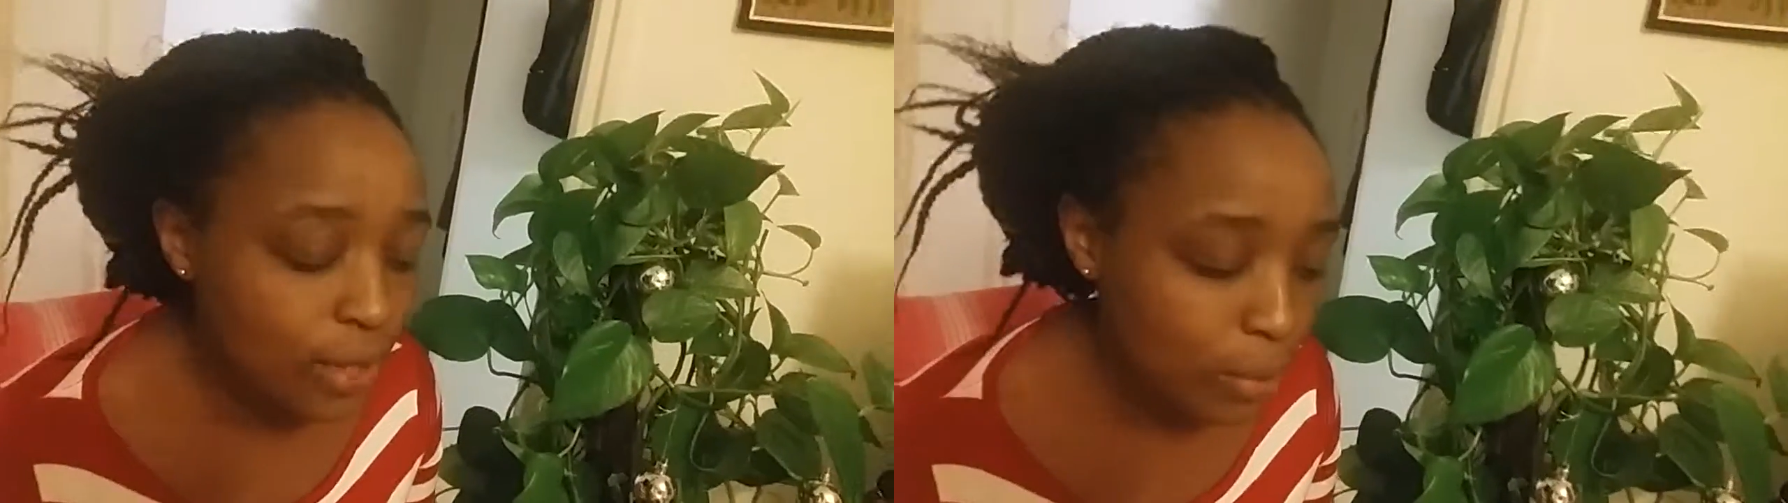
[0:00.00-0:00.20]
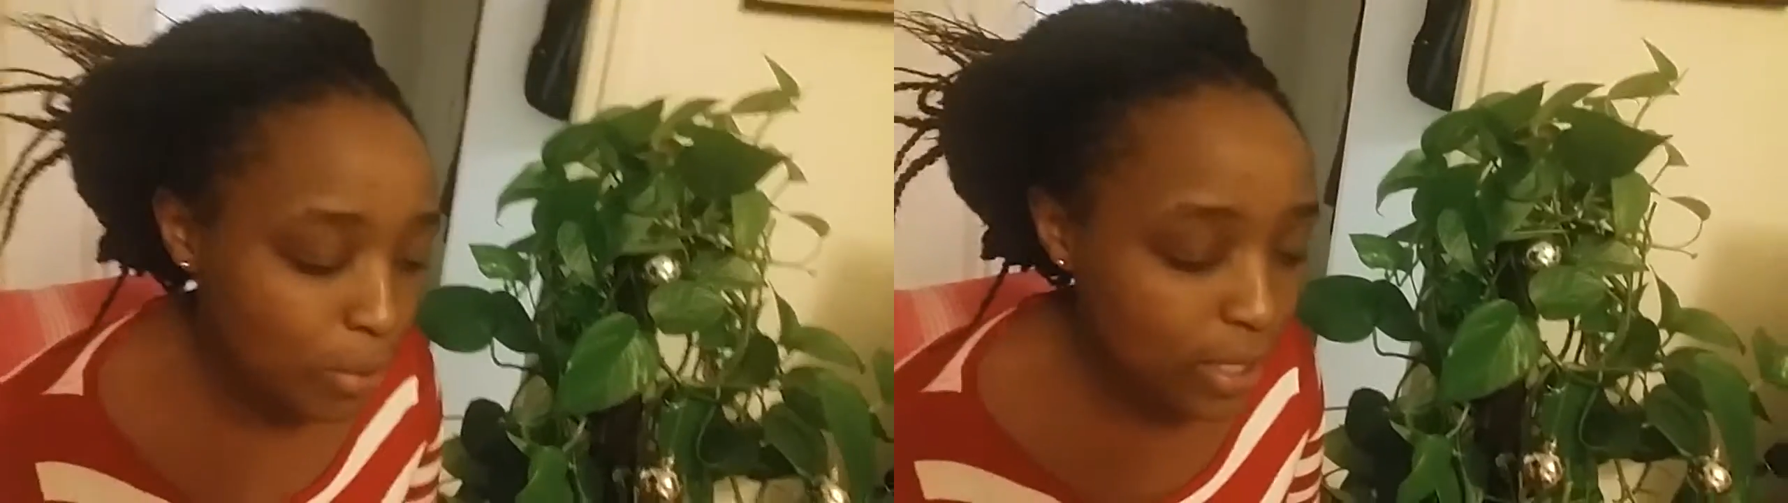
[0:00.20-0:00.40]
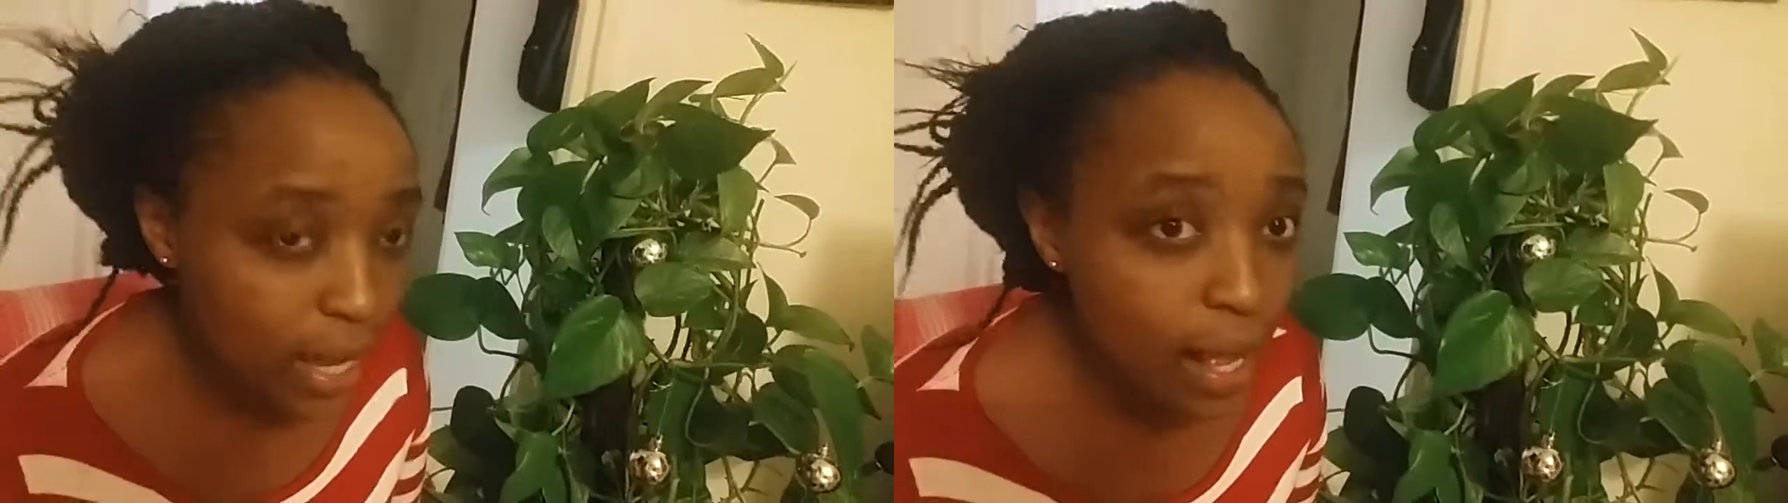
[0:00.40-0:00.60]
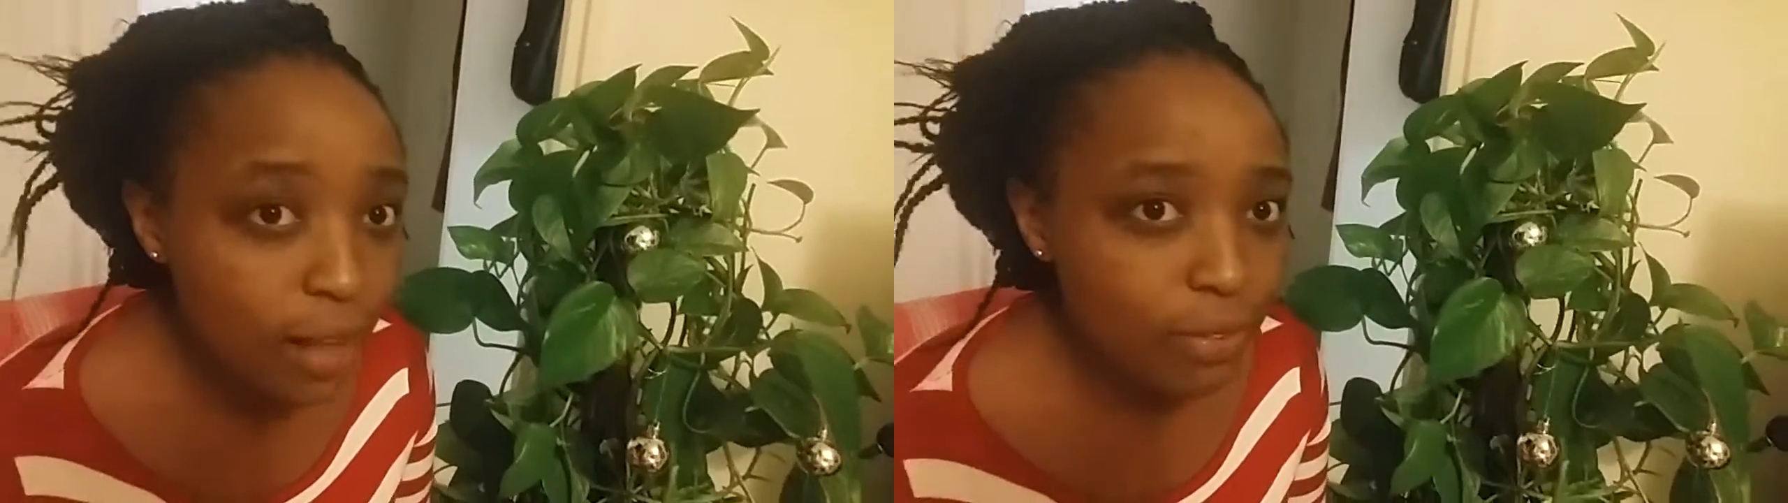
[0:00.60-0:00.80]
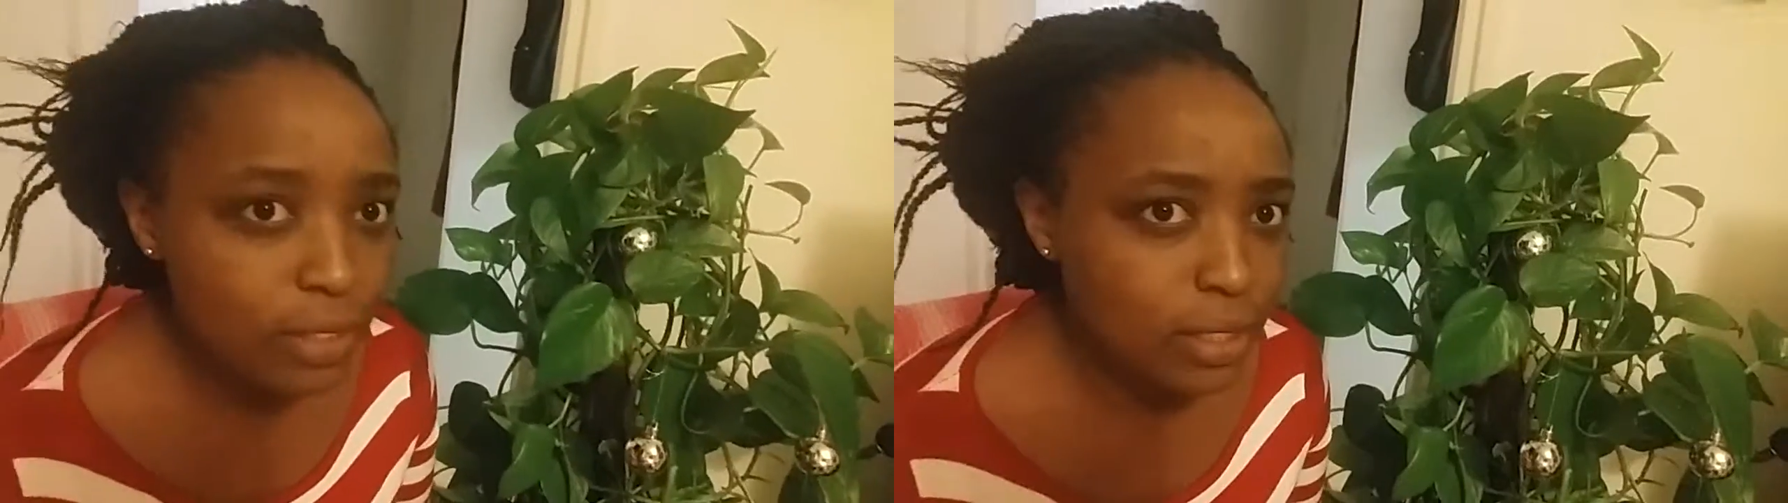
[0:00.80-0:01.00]

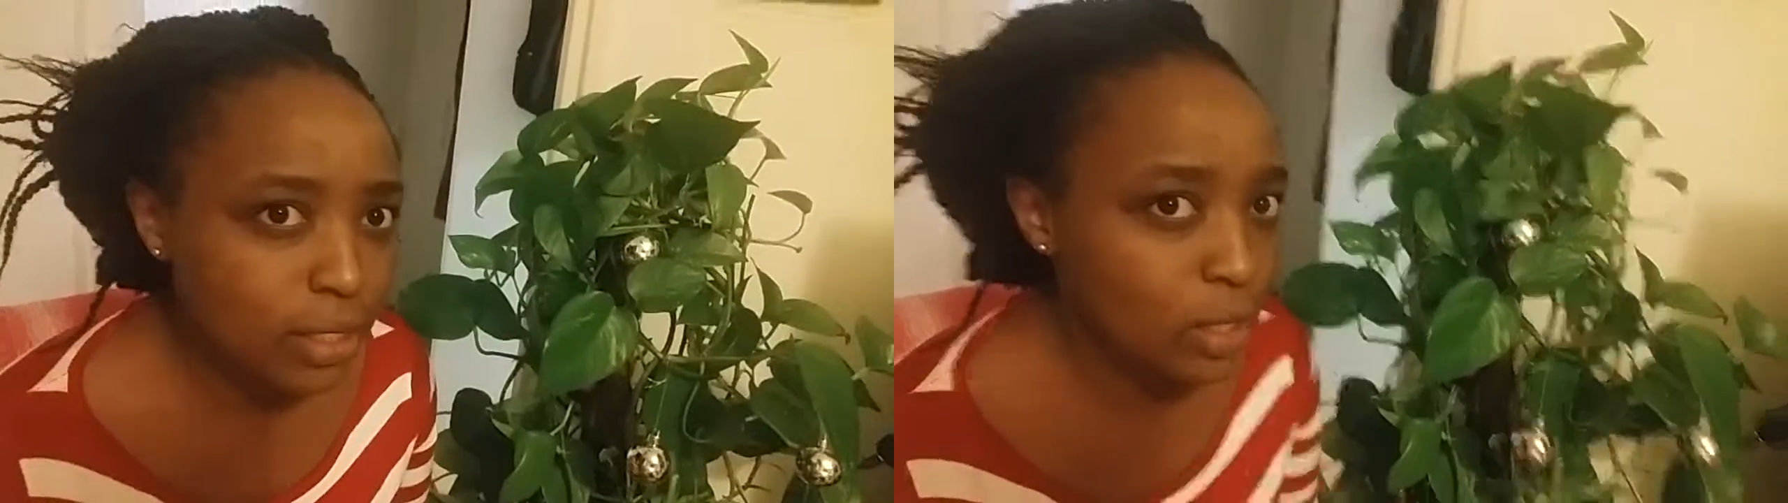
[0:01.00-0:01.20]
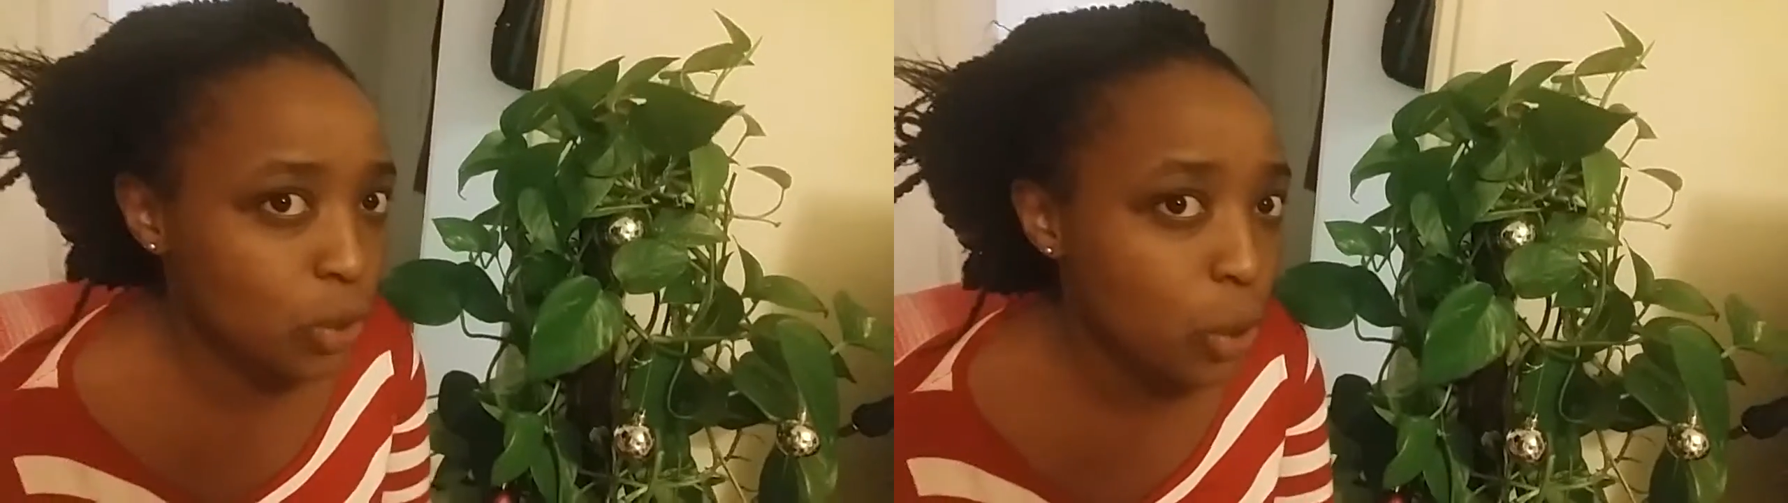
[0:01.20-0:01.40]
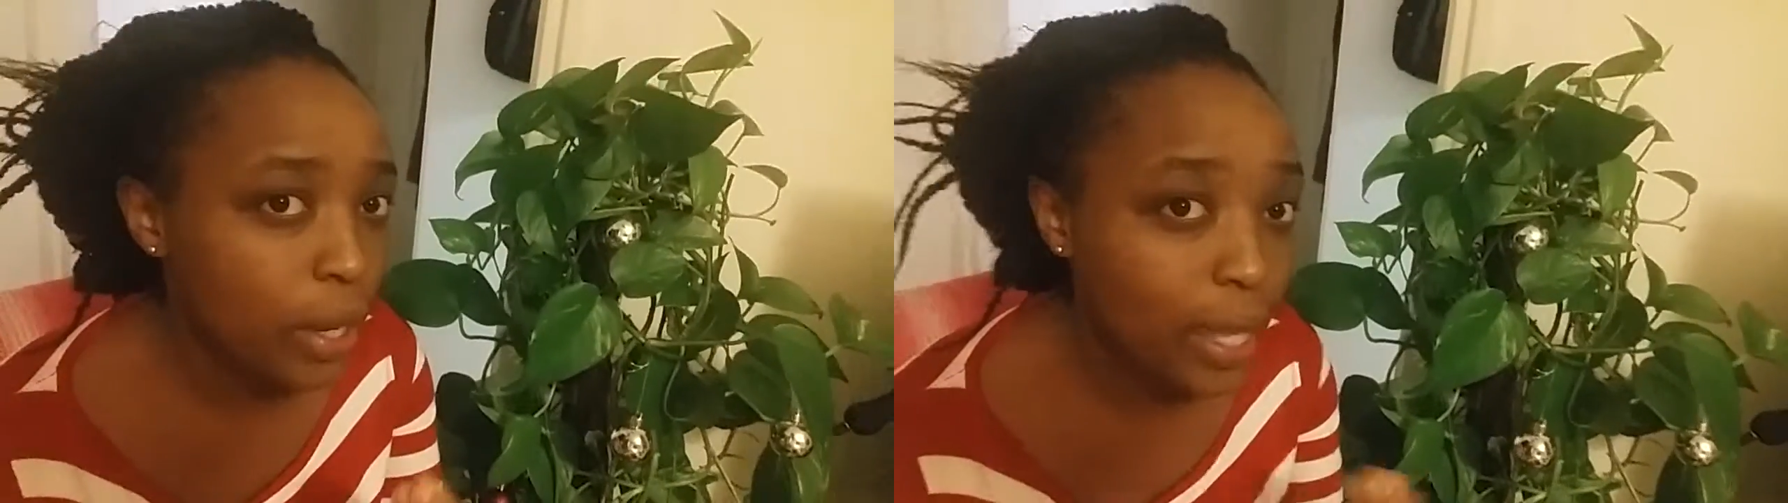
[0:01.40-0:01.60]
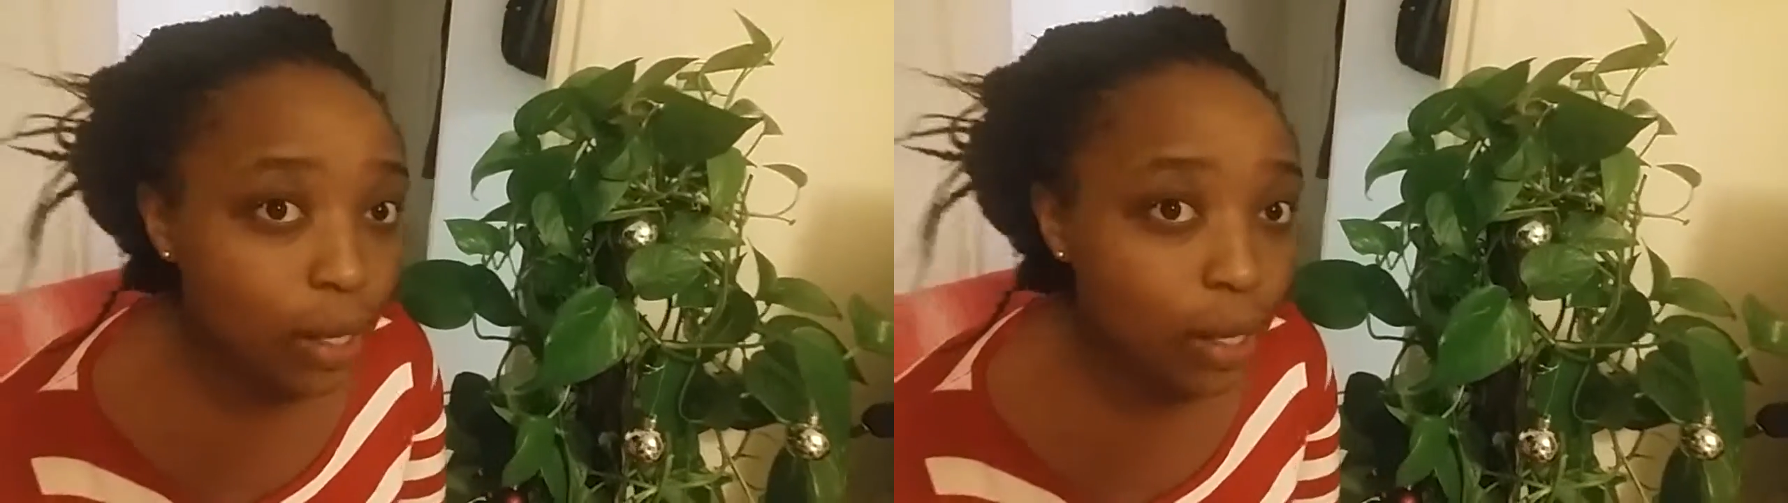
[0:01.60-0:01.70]
himself, and it's so